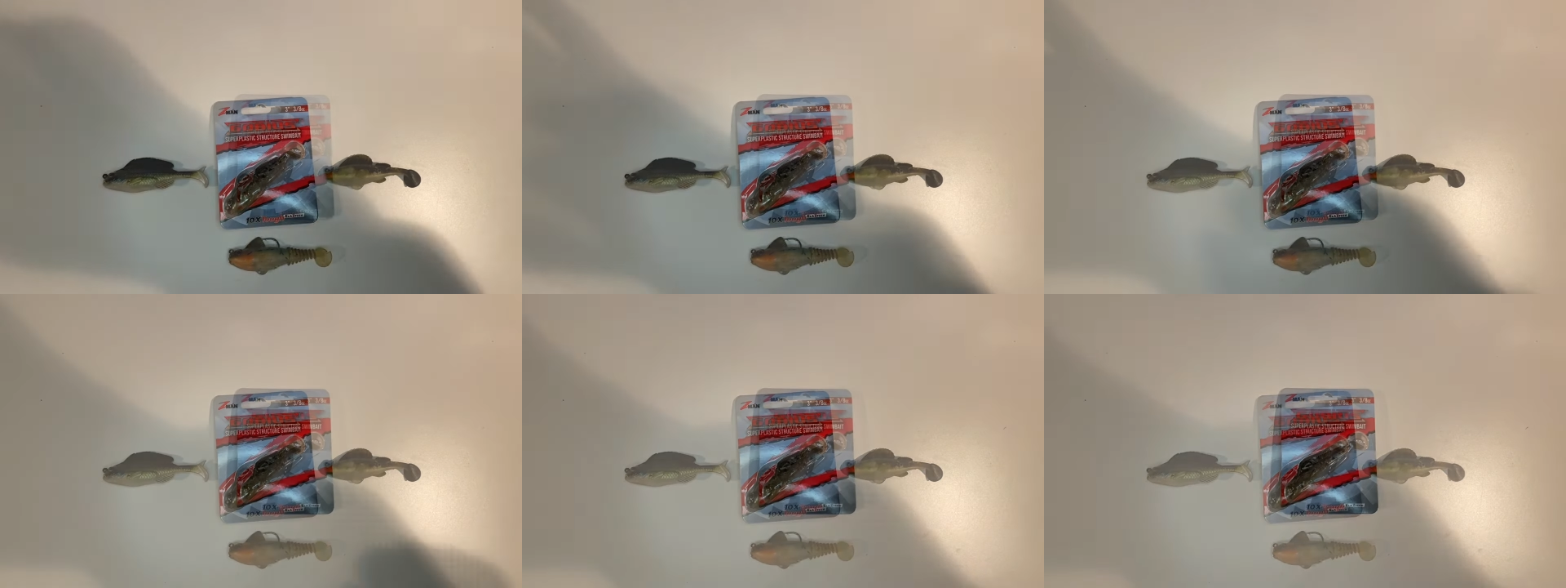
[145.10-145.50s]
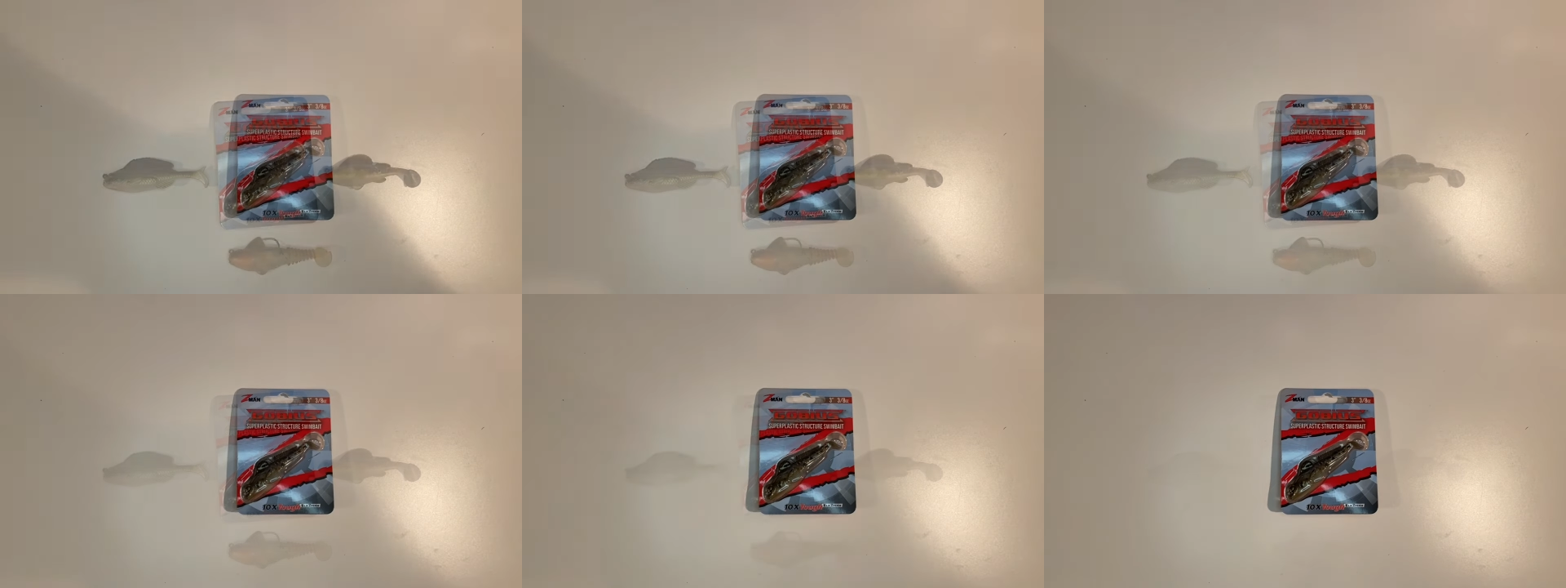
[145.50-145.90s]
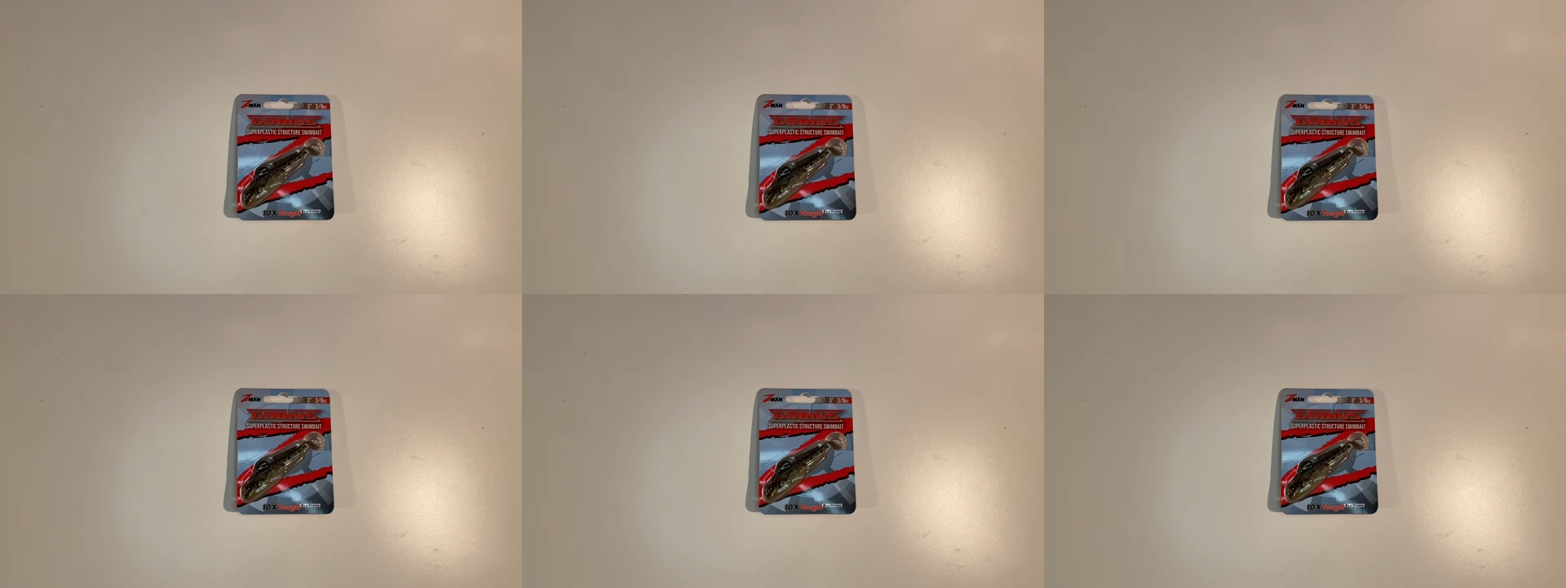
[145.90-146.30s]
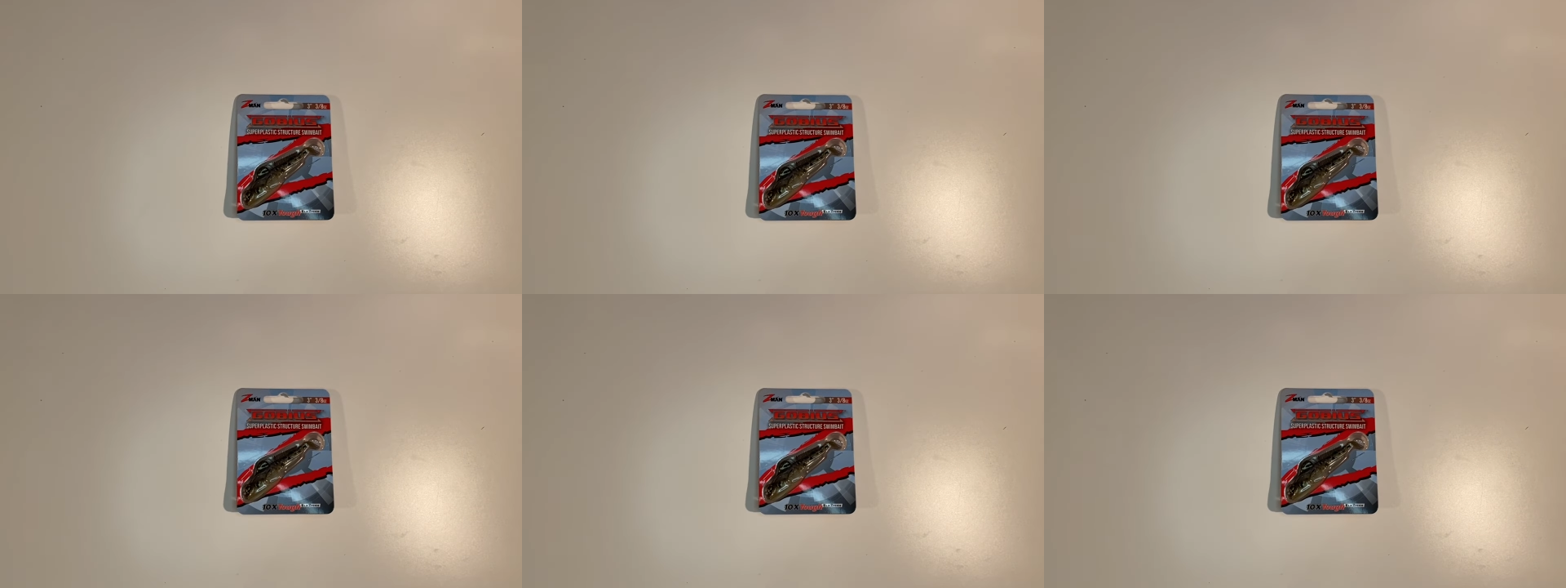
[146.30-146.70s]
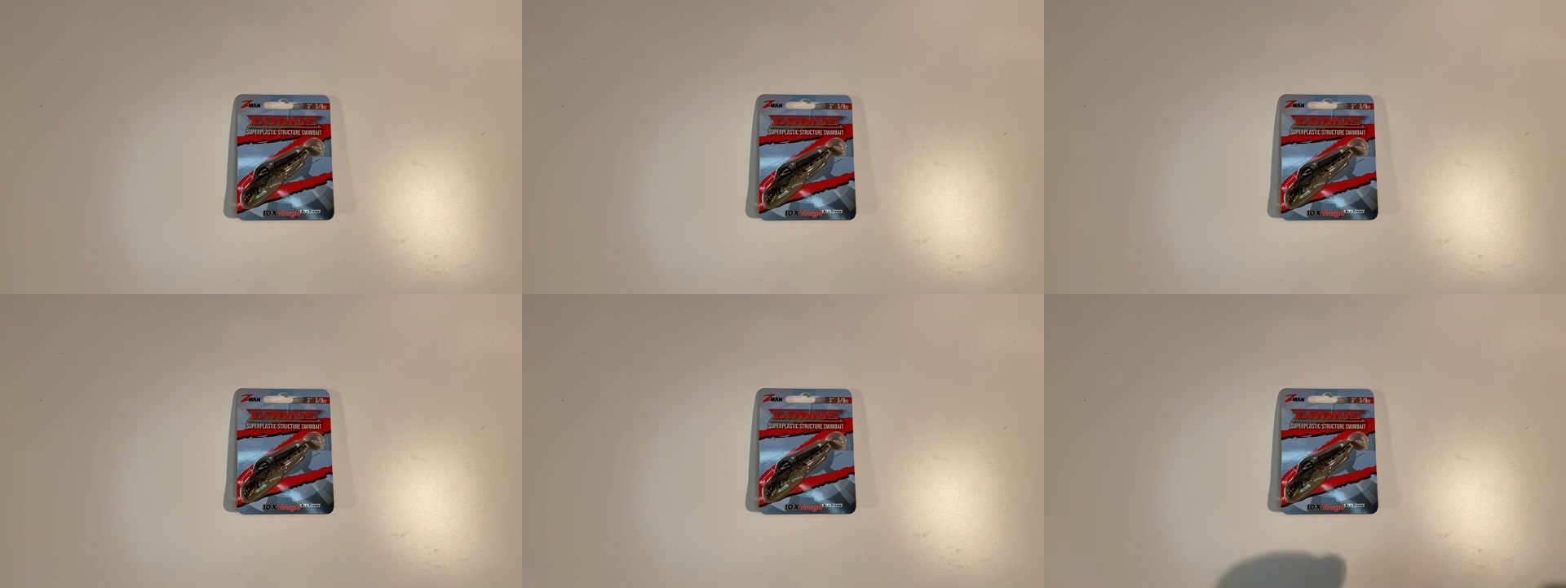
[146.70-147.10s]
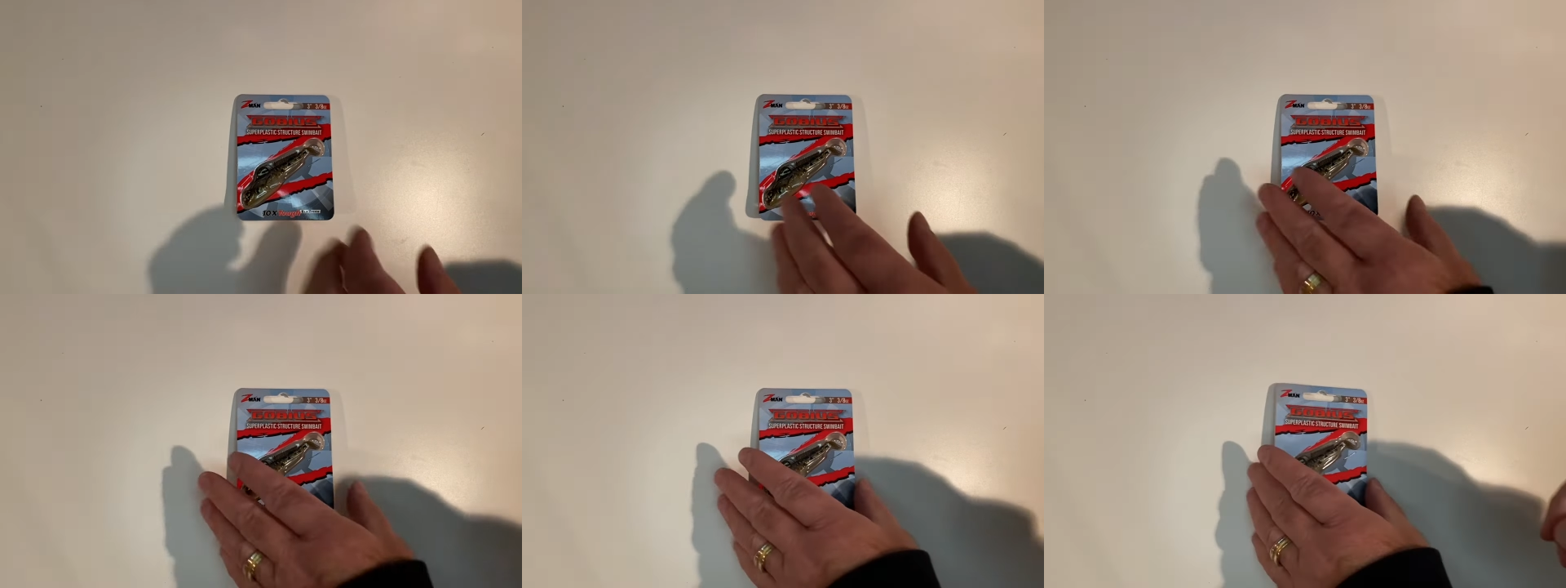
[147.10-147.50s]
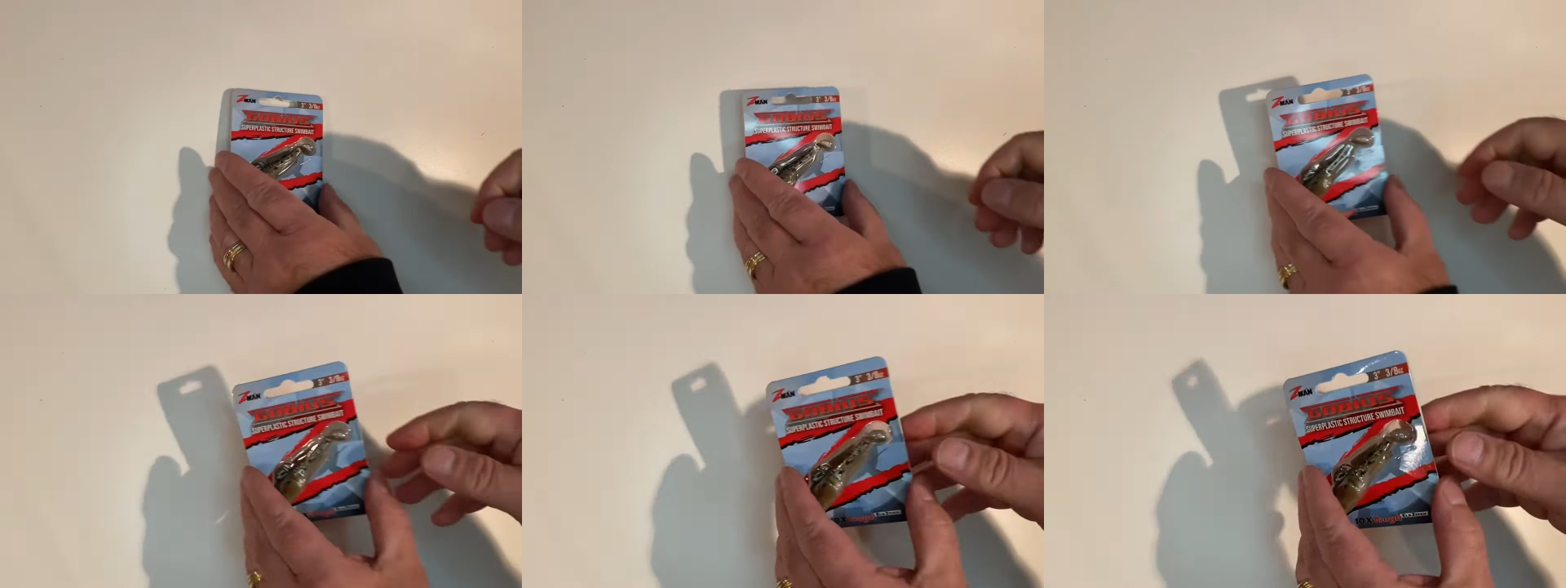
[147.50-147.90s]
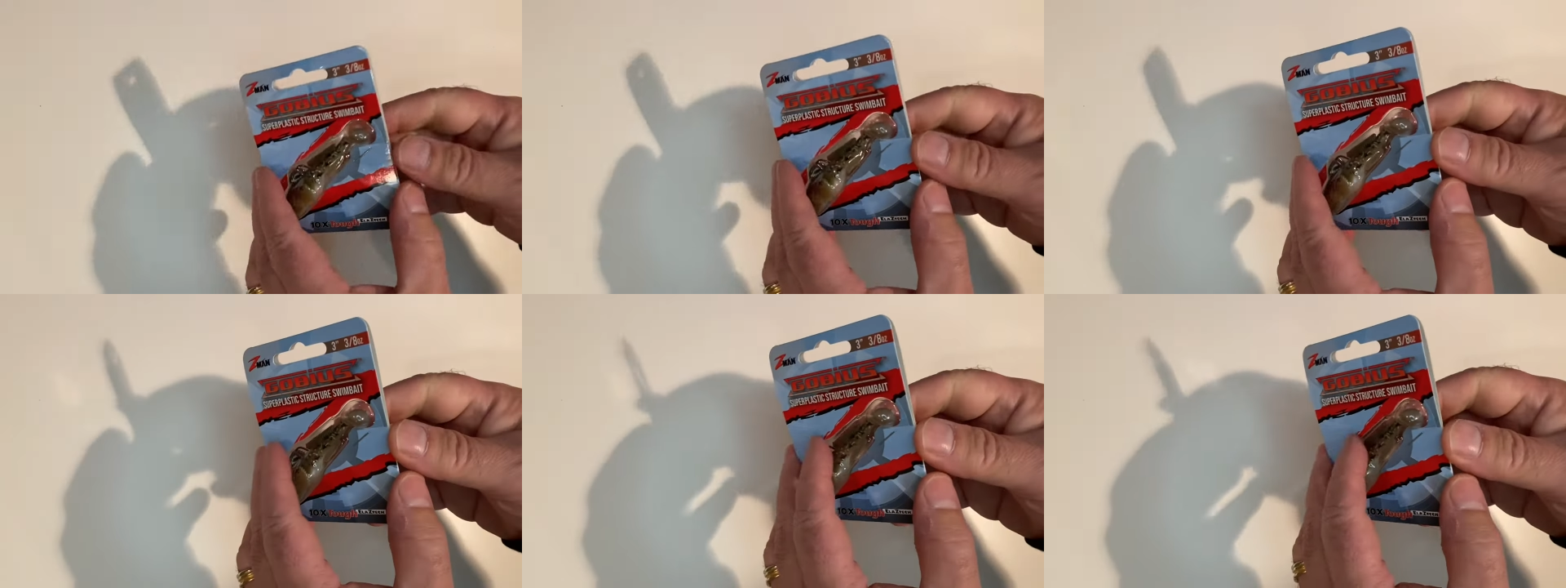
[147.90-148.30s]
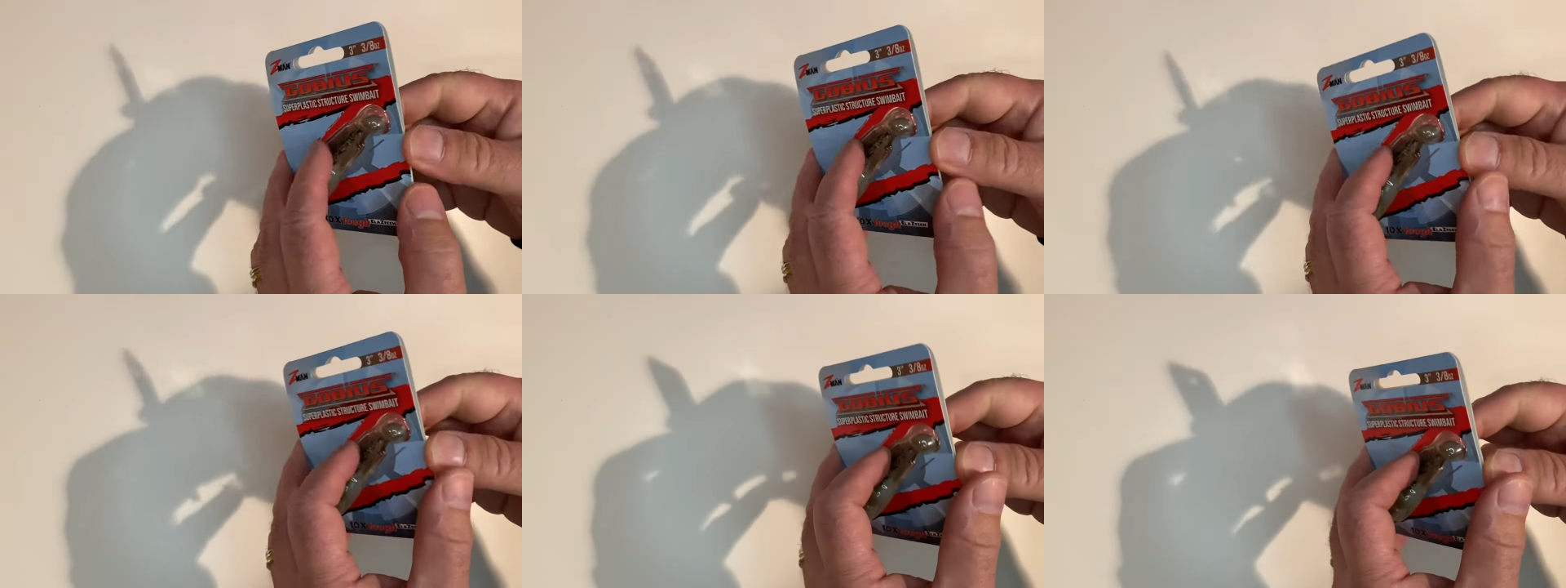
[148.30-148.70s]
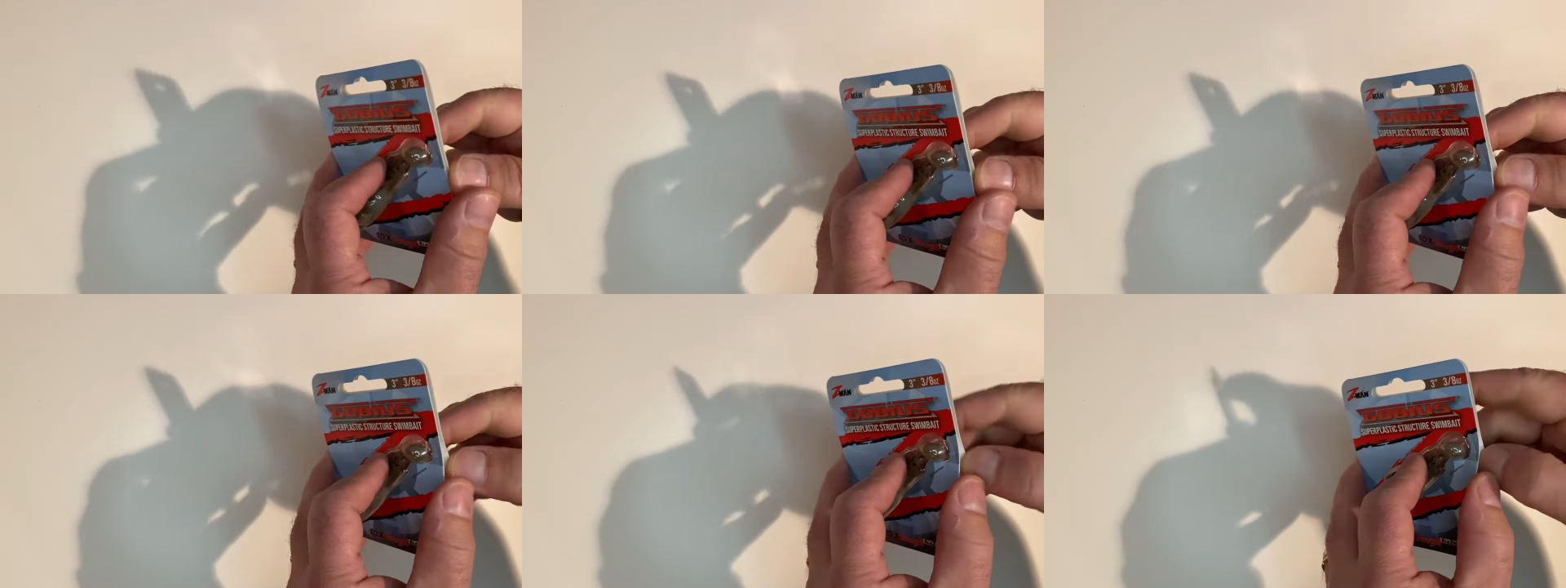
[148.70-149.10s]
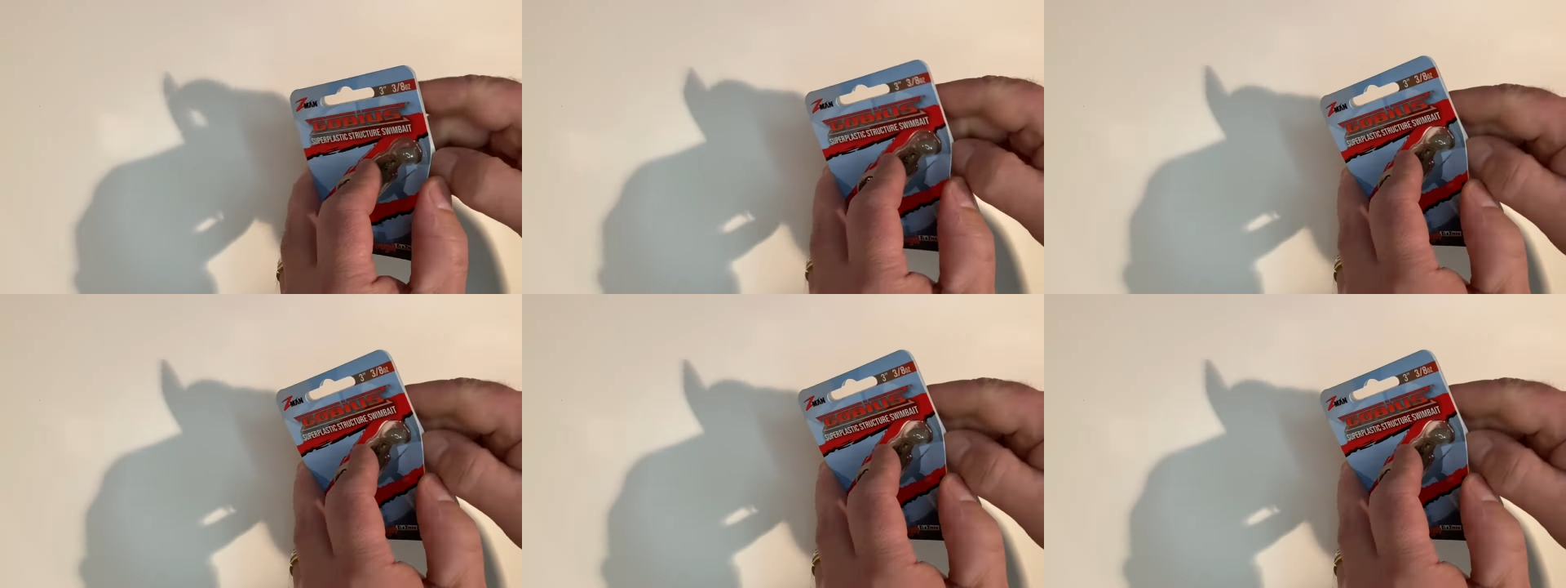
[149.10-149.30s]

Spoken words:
[unreadable: no face in view]